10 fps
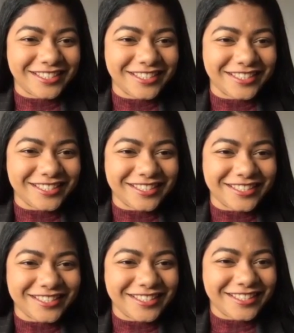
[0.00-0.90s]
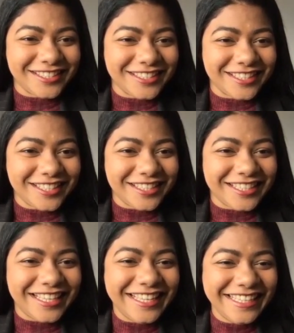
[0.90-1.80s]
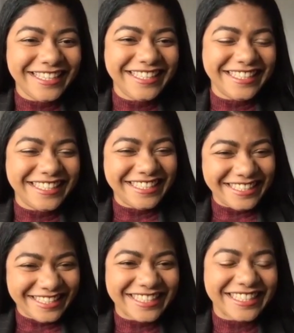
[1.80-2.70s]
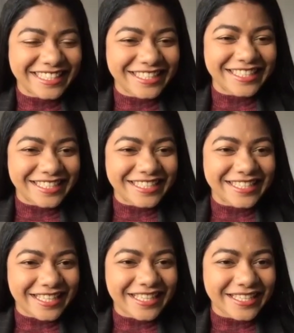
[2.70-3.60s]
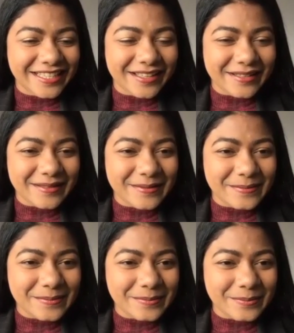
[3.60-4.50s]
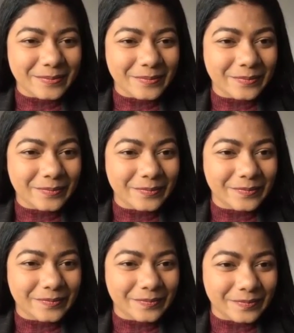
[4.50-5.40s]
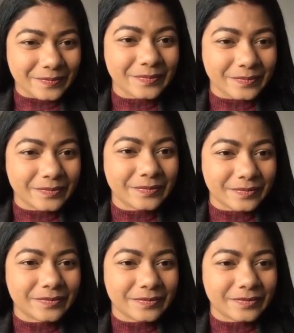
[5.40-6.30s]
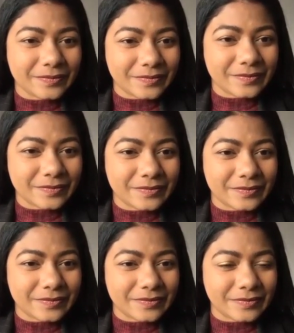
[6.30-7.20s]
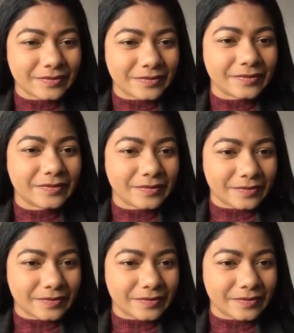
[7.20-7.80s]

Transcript: [no speech]